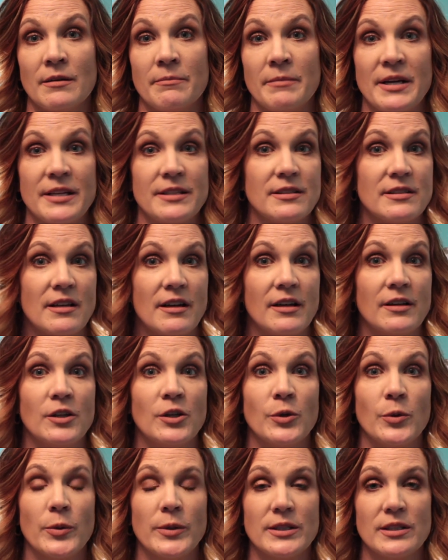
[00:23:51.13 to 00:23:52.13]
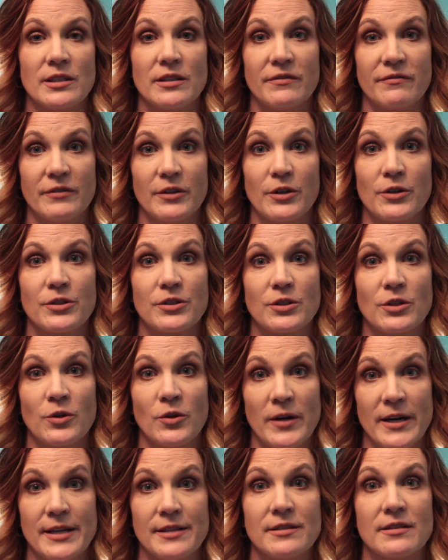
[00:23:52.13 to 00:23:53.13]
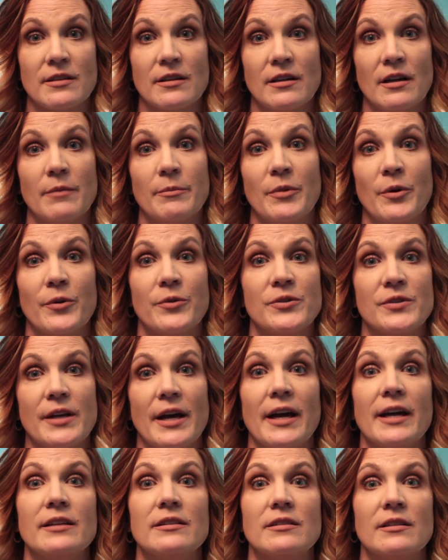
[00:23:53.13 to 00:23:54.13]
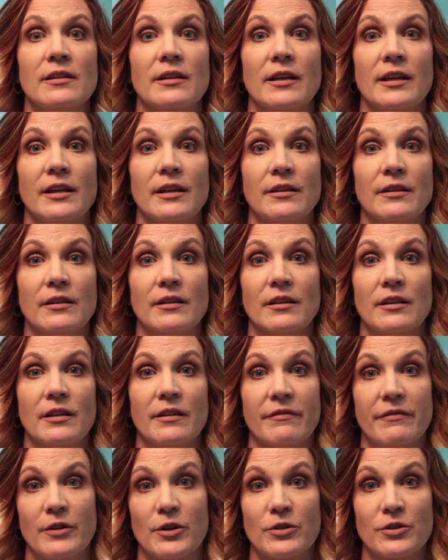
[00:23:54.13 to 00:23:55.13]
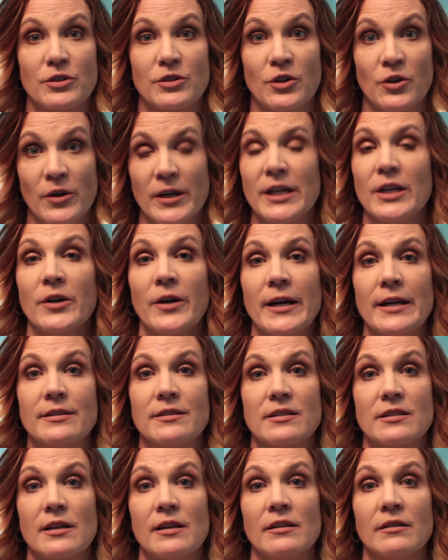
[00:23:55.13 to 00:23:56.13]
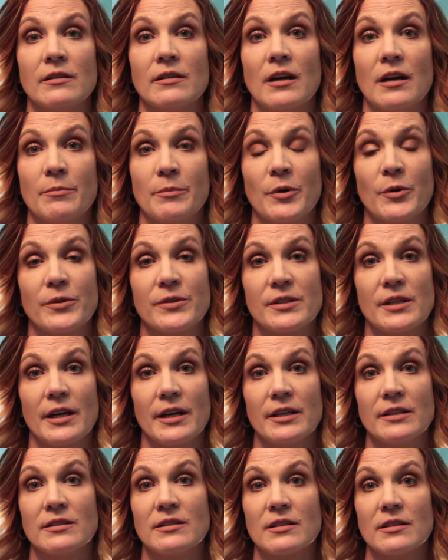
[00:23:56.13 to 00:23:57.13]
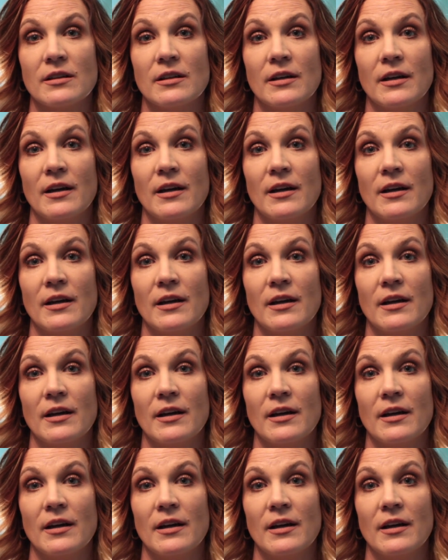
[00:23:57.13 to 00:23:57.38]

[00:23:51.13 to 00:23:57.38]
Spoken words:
my son, who was the first grandson on both sides and the first great-grandson on both sides.